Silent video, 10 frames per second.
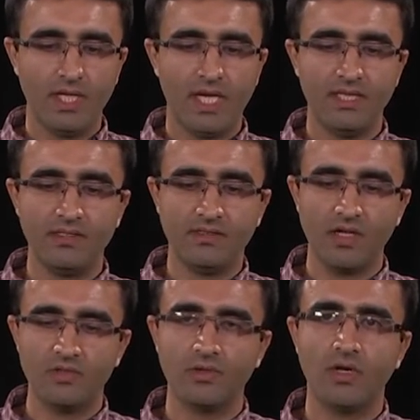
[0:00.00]
And this is
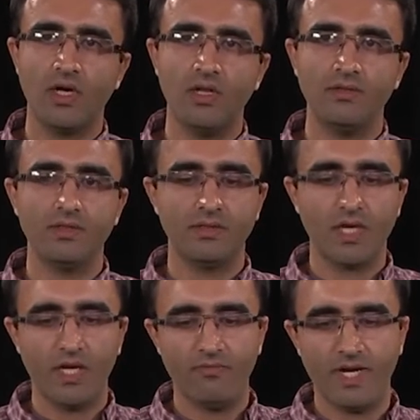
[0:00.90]
also called
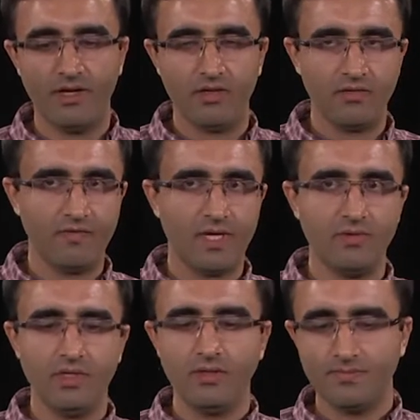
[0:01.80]
time-varying
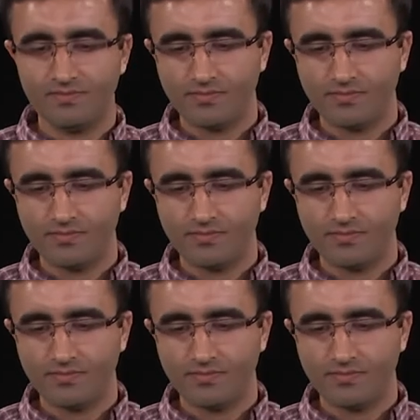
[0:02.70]
confounding.